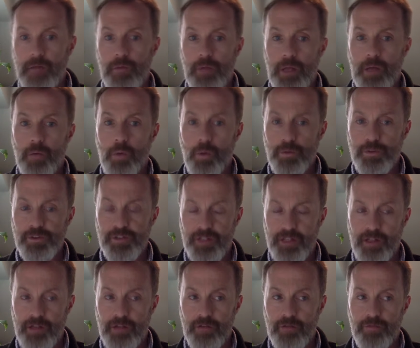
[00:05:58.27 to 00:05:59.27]
Like, what was
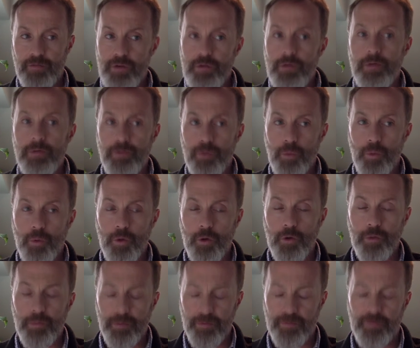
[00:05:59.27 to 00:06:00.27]
his view of the
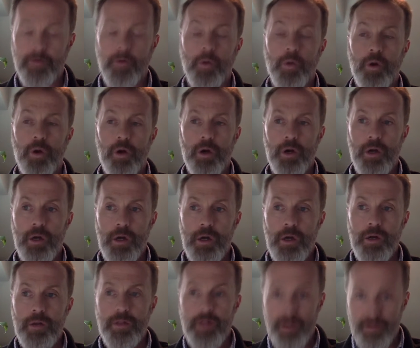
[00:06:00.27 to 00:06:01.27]
world before
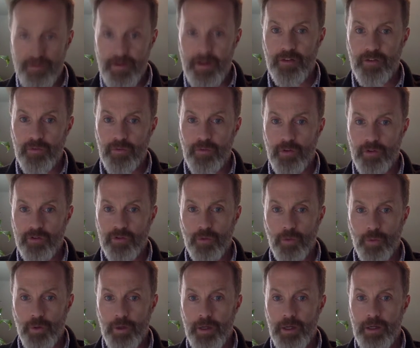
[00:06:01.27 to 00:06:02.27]
the events of this
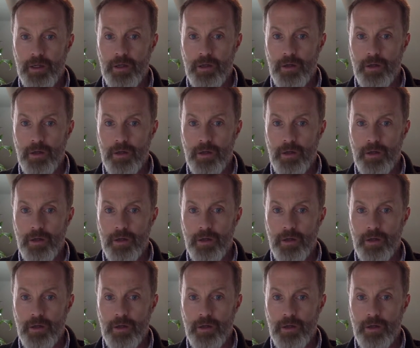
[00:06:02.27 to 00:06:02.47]
story